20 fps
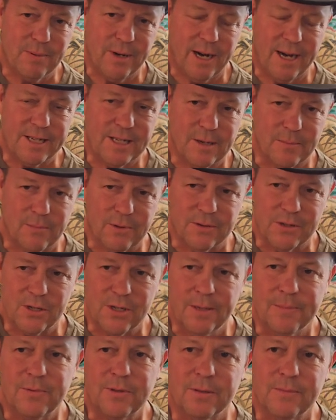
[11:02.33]
possible
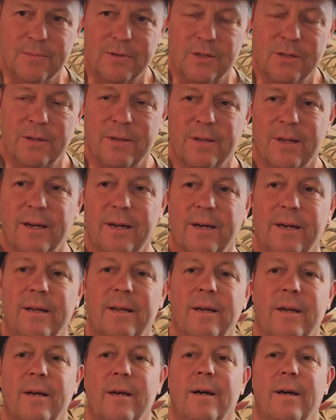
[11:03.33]
symptoms and uh,